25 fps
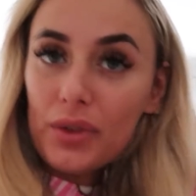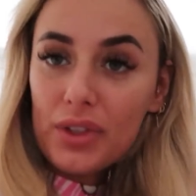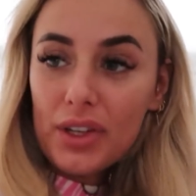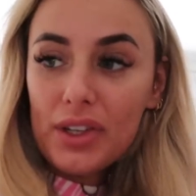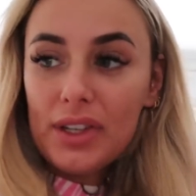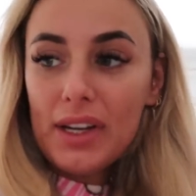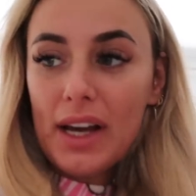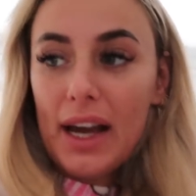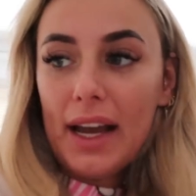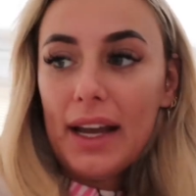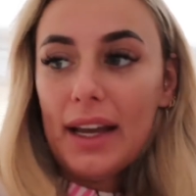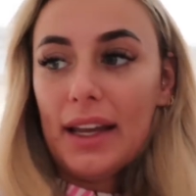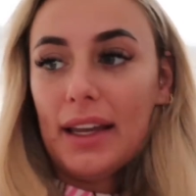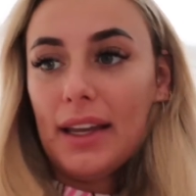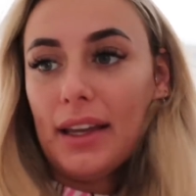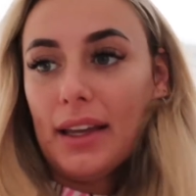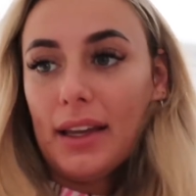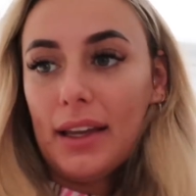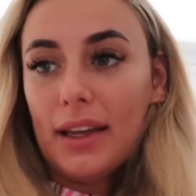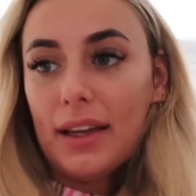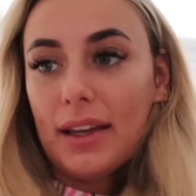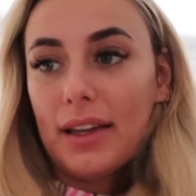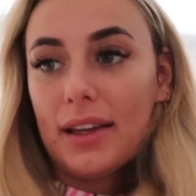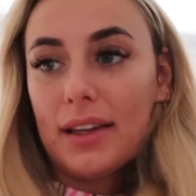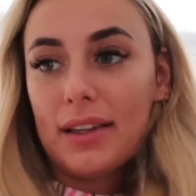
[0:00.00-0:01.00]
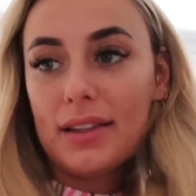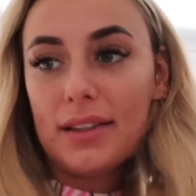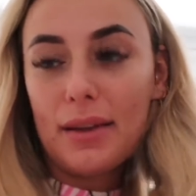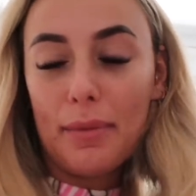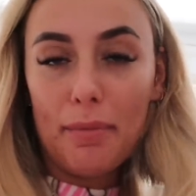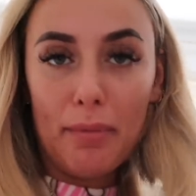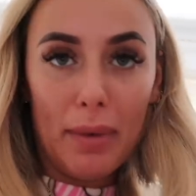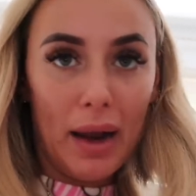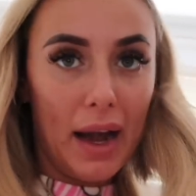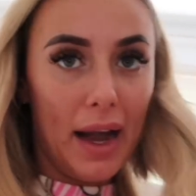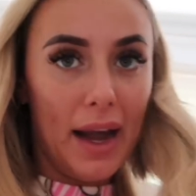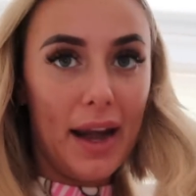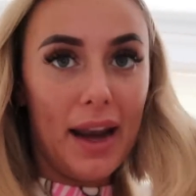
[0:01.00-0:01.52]
today is
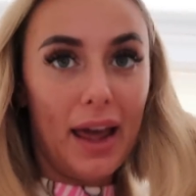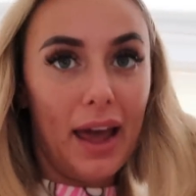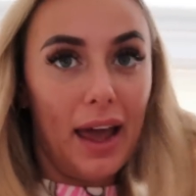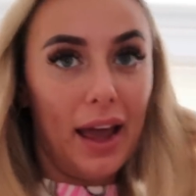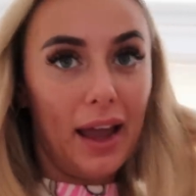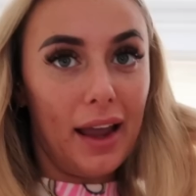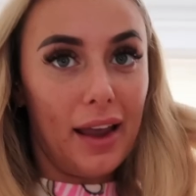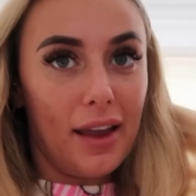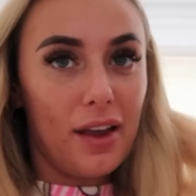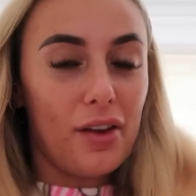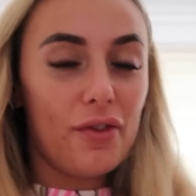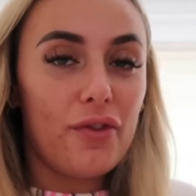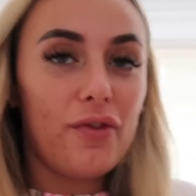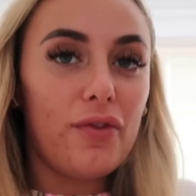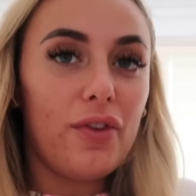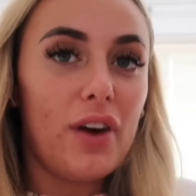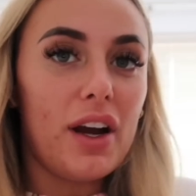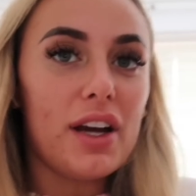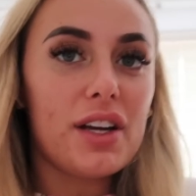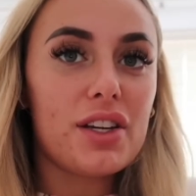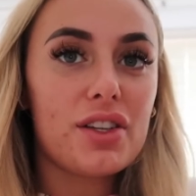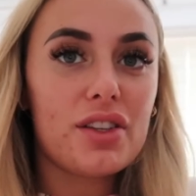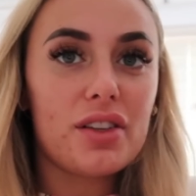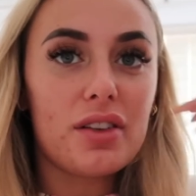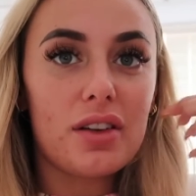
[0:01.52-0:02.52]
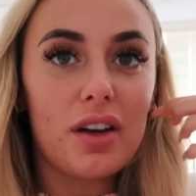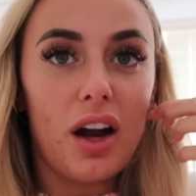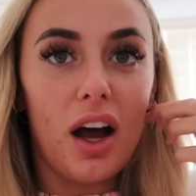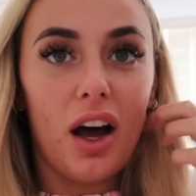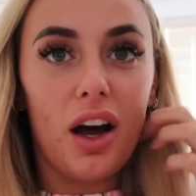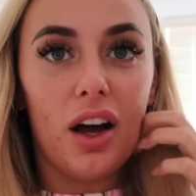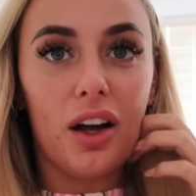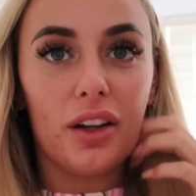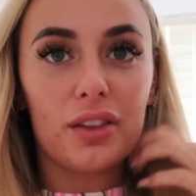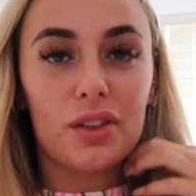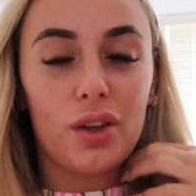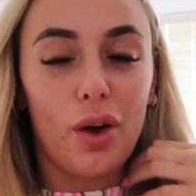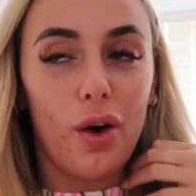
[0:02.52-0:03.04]
Monday, a fresh
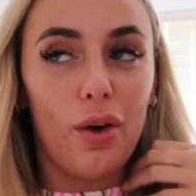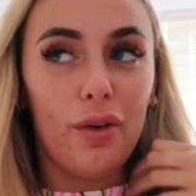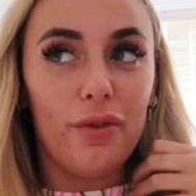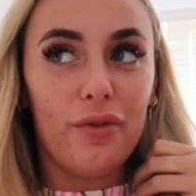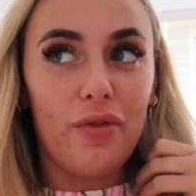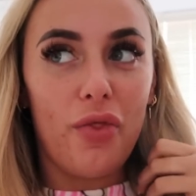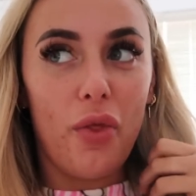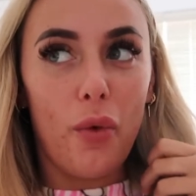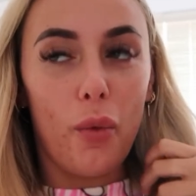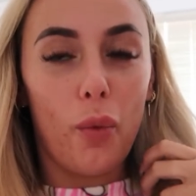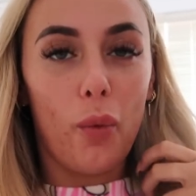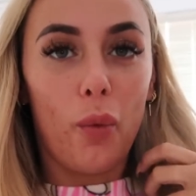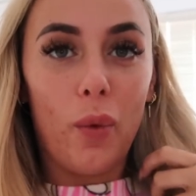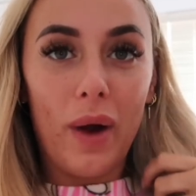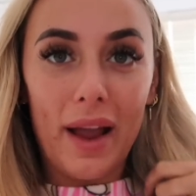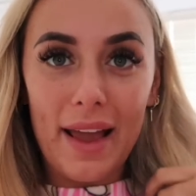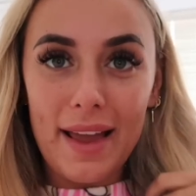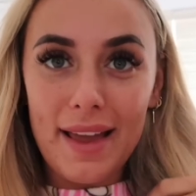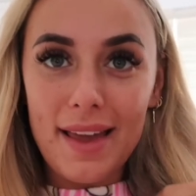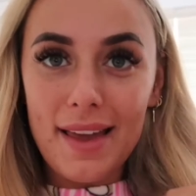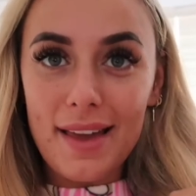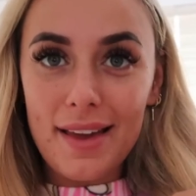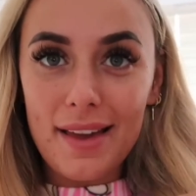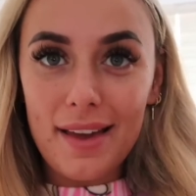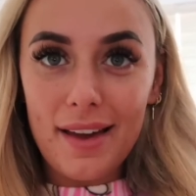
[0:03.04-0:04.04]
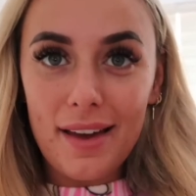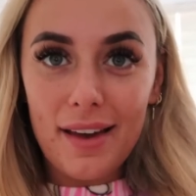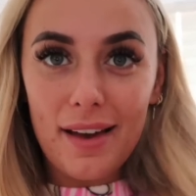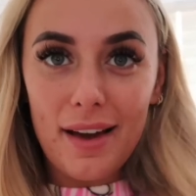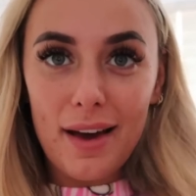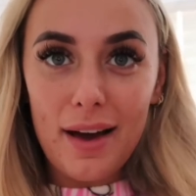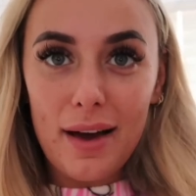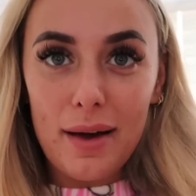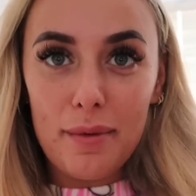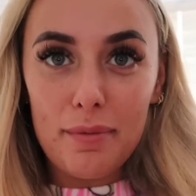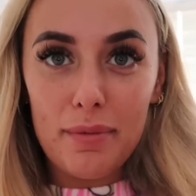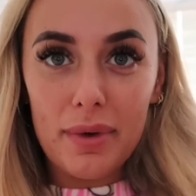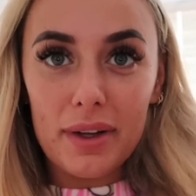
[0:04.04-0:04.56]
start of the week,
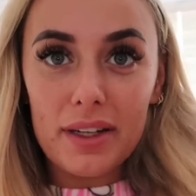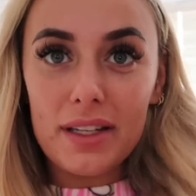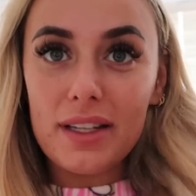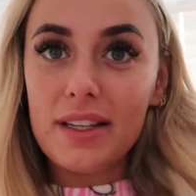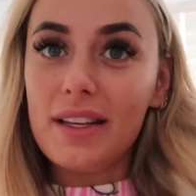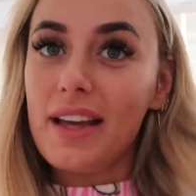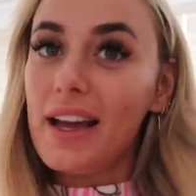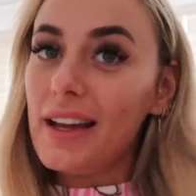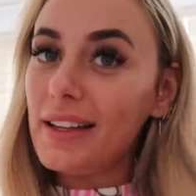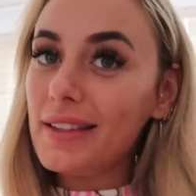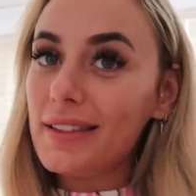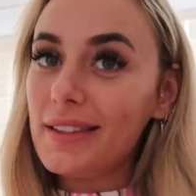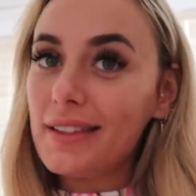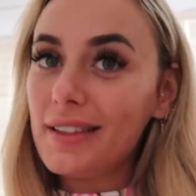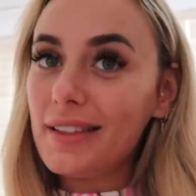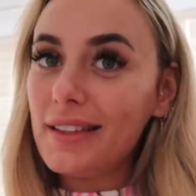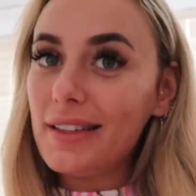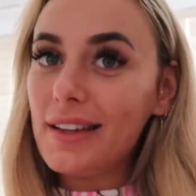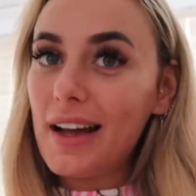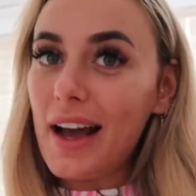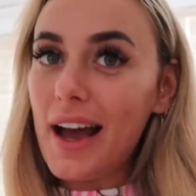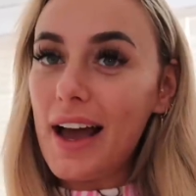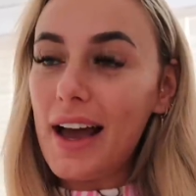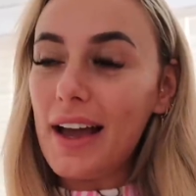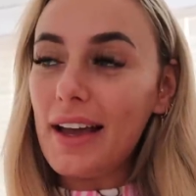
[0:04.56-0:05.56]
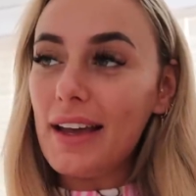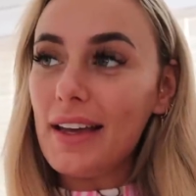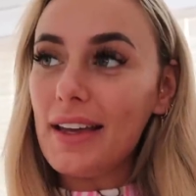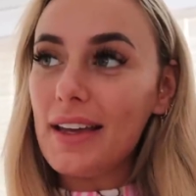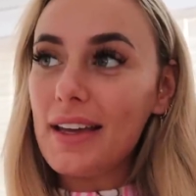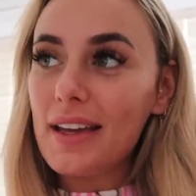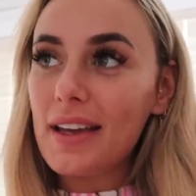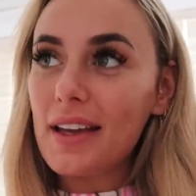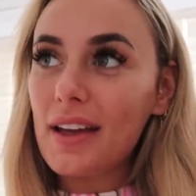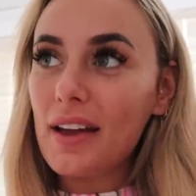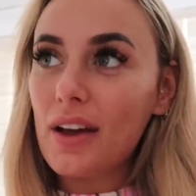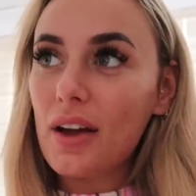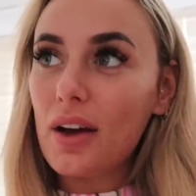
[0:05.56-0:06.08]
but
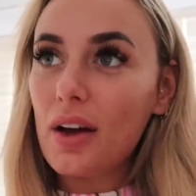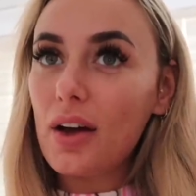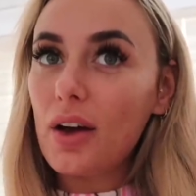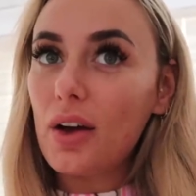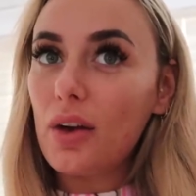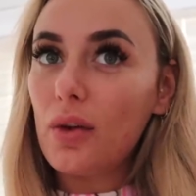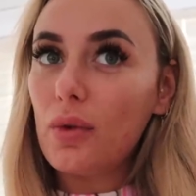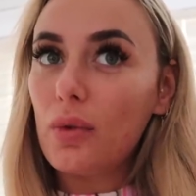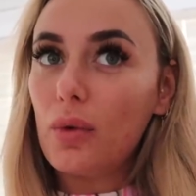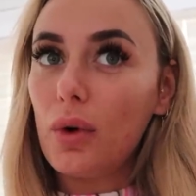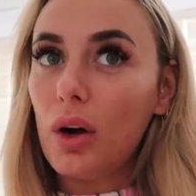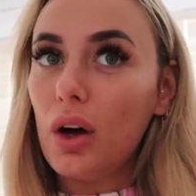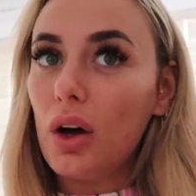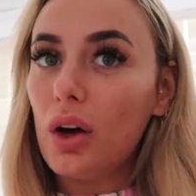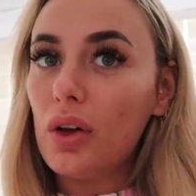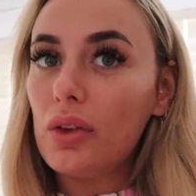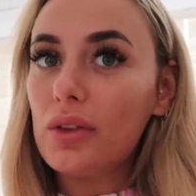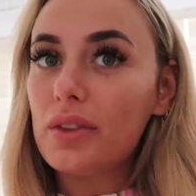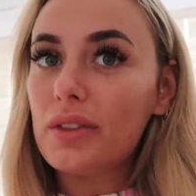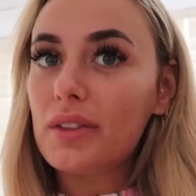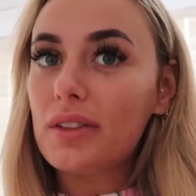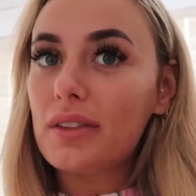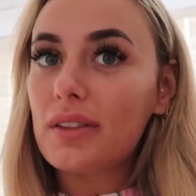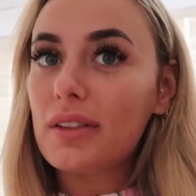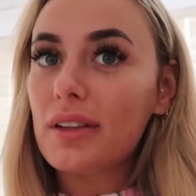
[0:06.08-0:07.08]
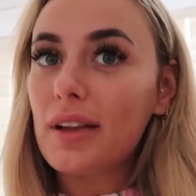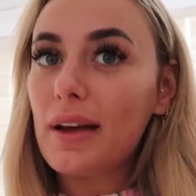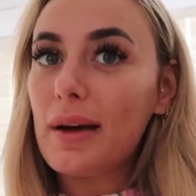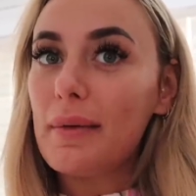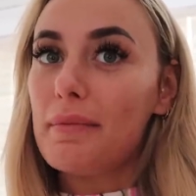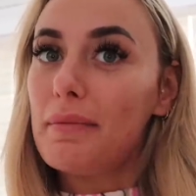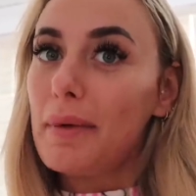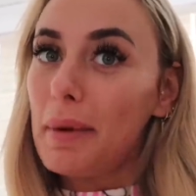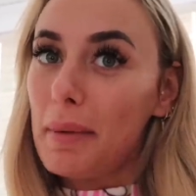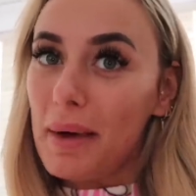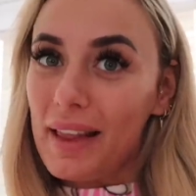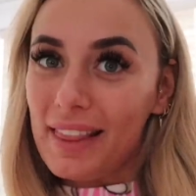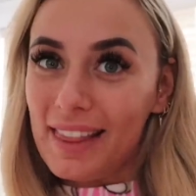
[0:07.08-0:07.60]
yesterday was
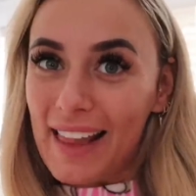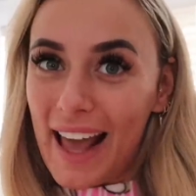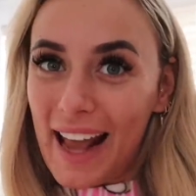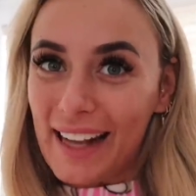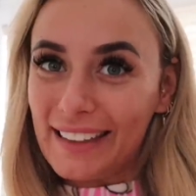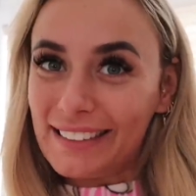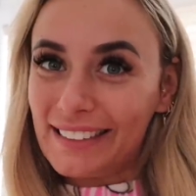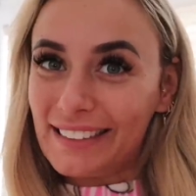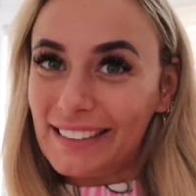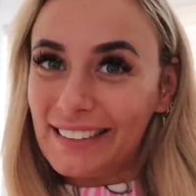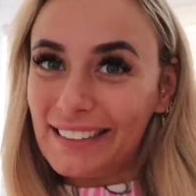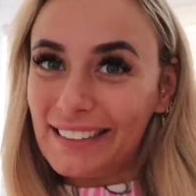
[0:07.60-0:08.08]
my birthday.